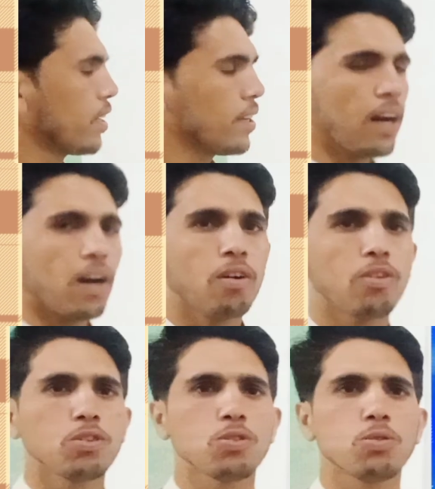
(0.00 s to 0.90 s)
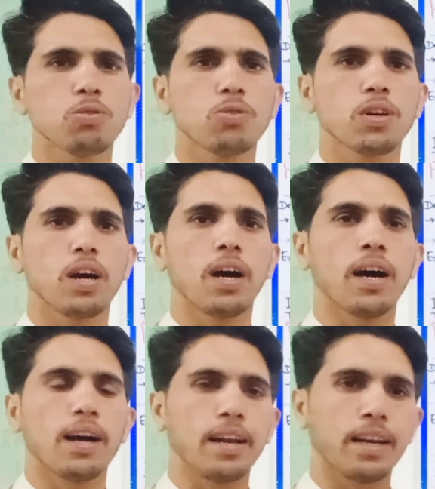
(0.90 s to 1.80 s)
Now you
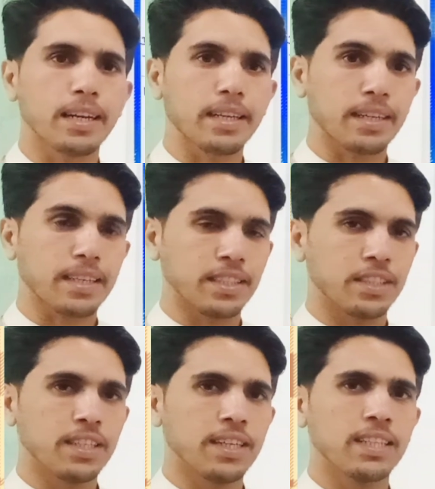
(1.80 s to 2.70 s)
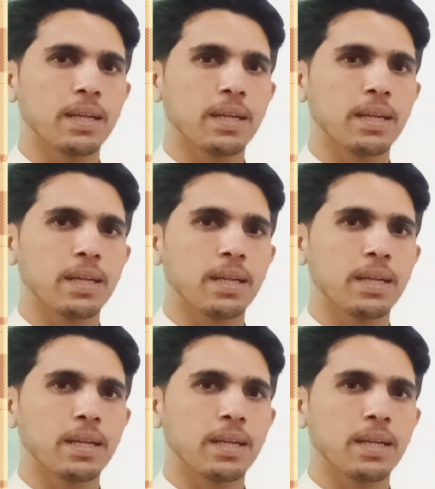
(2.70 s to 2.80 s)
consider